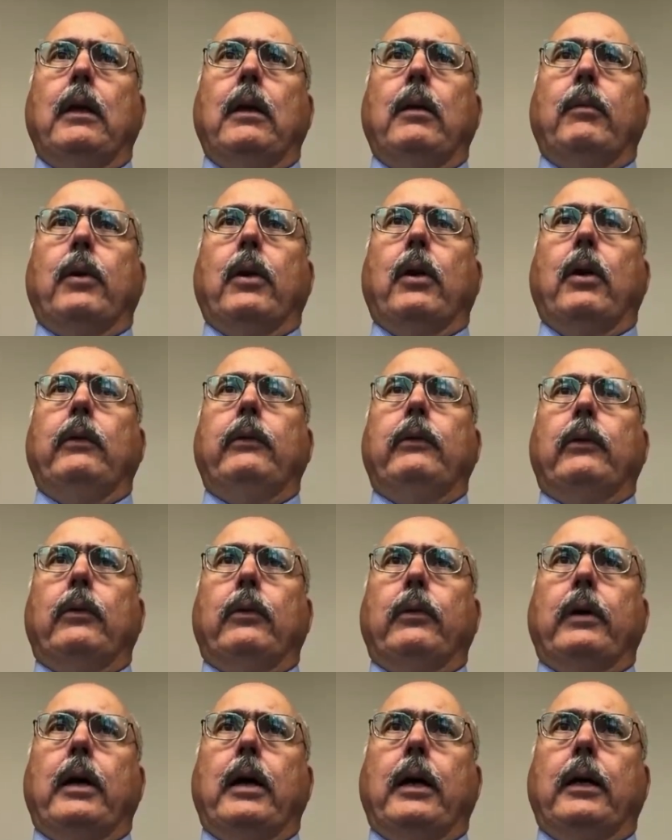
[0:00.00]
but also
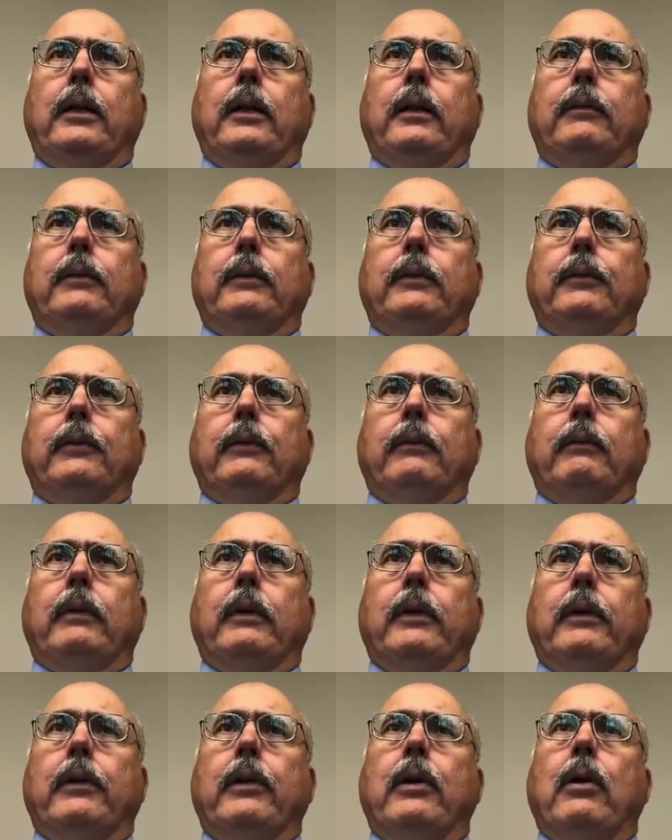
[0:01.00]
the high level of
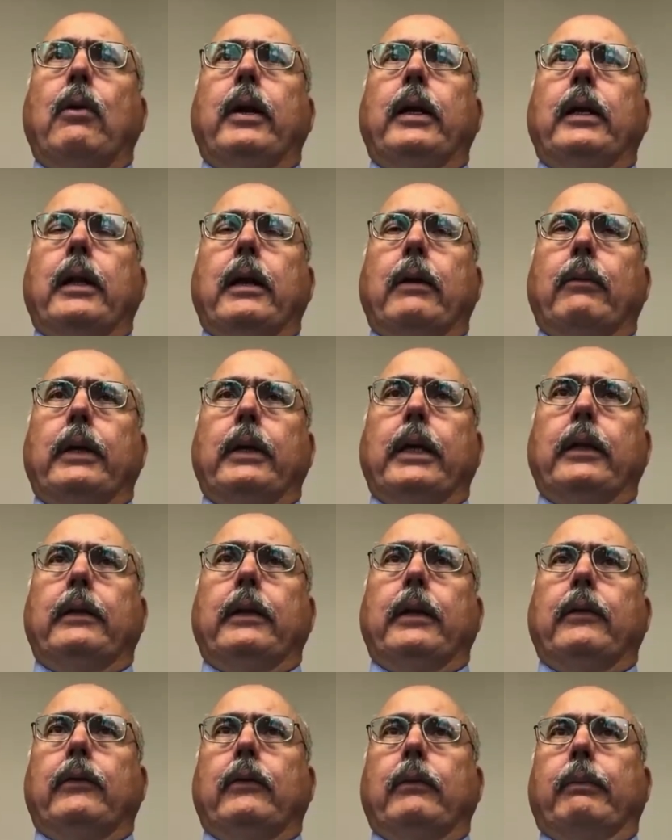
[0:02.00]
knowing that I would get
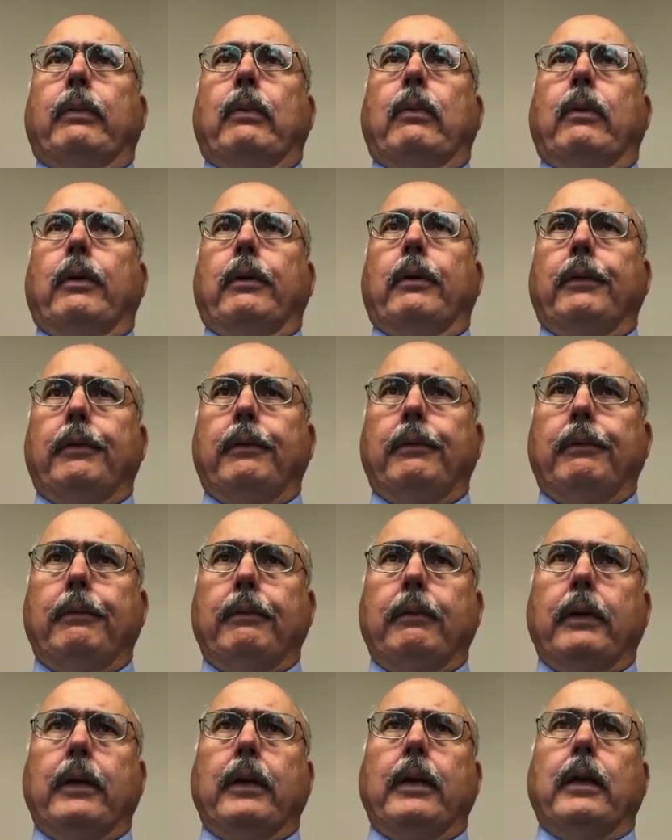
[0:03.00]
that support
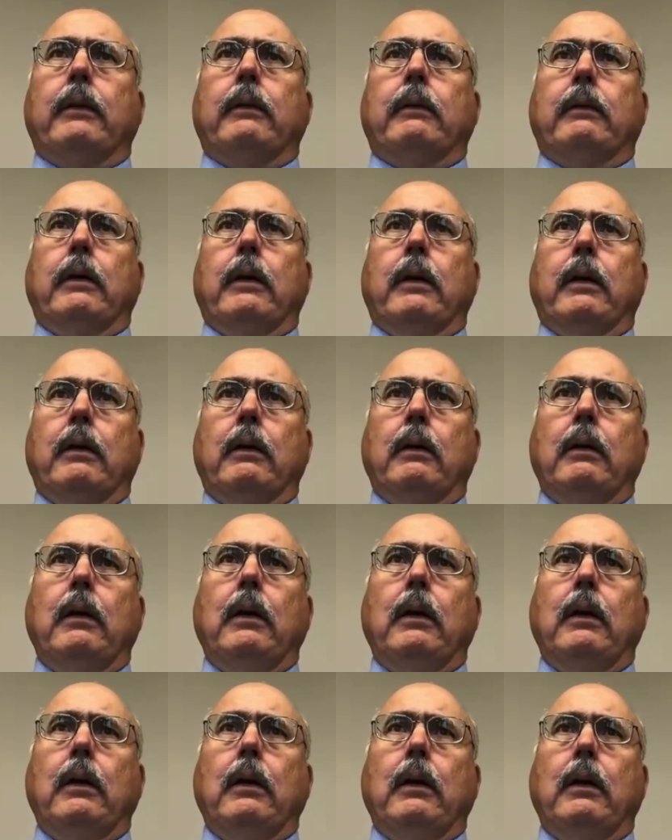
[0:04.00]
and that, uh,
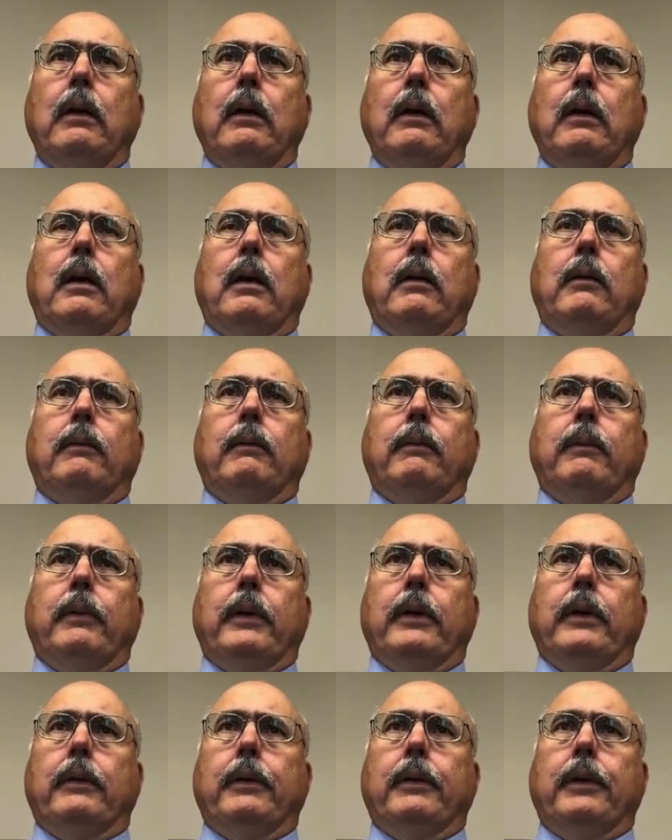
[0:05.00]
uh,
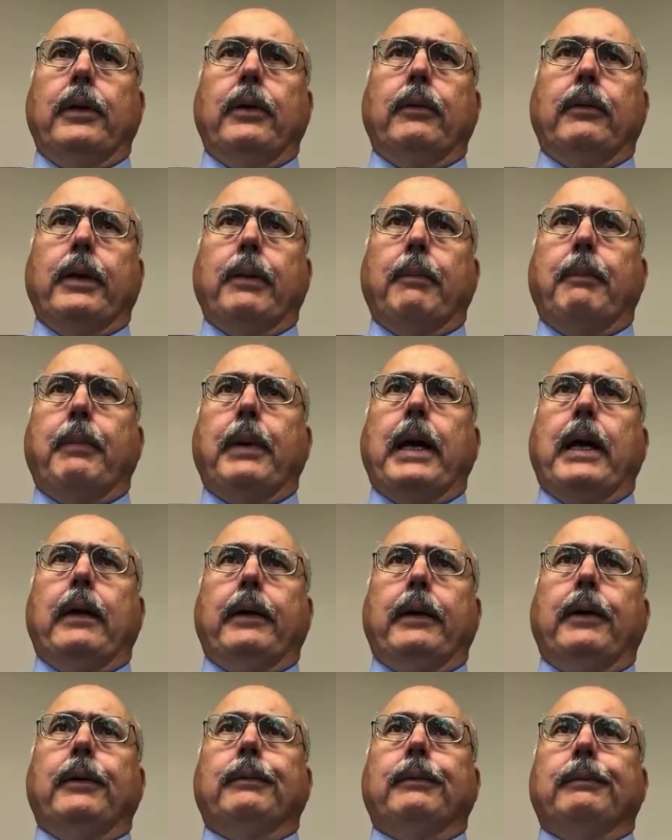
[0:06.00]
you know, that back, you
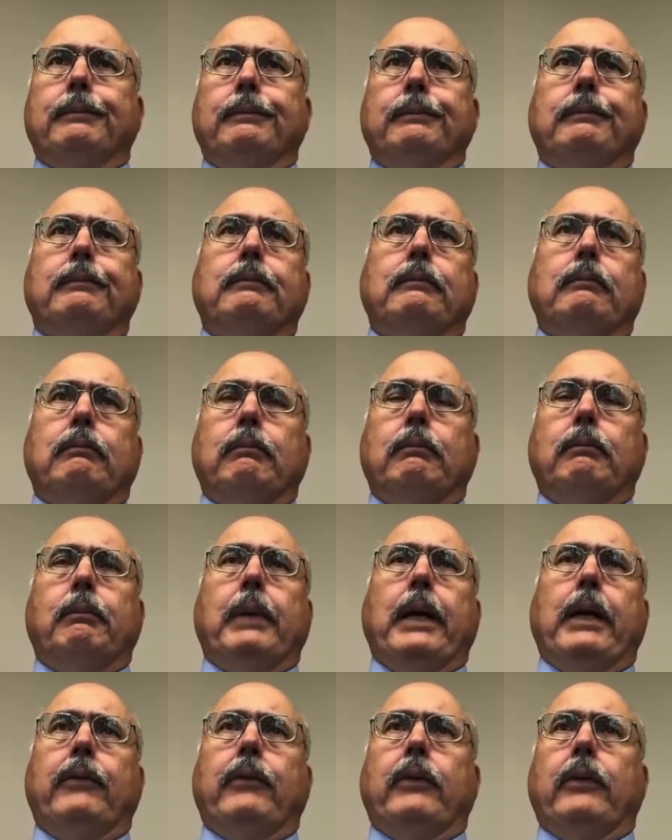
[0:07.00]
know,
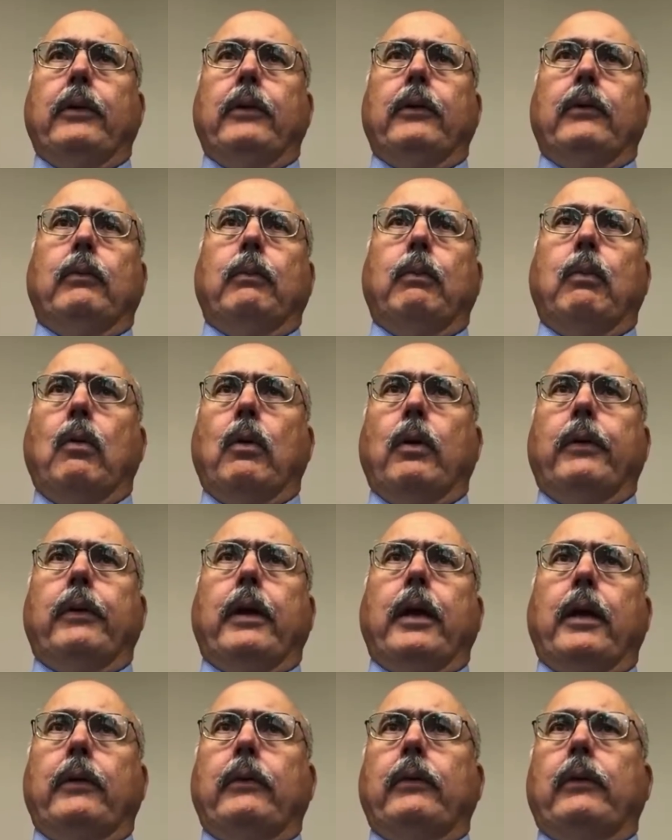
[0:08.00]
basically the support to
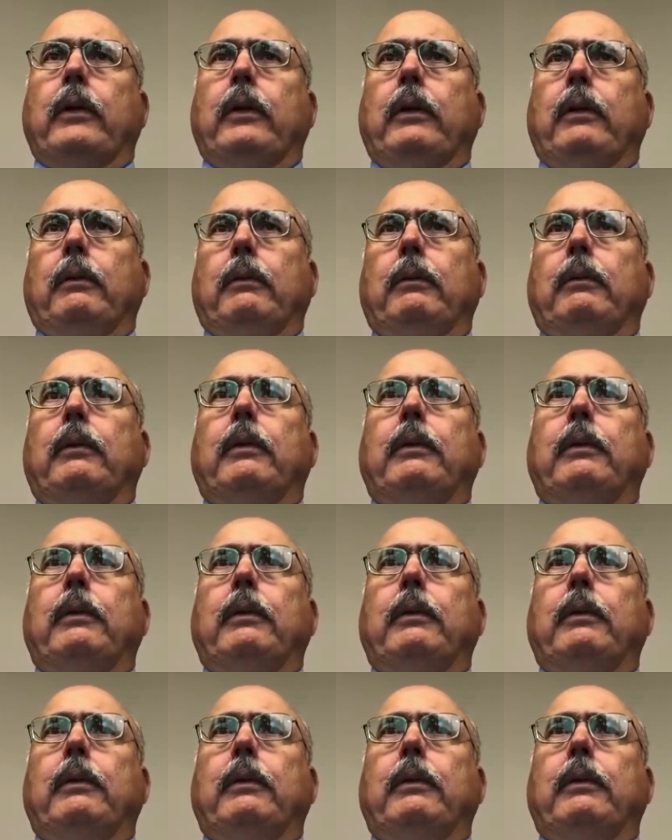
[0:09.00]
execute.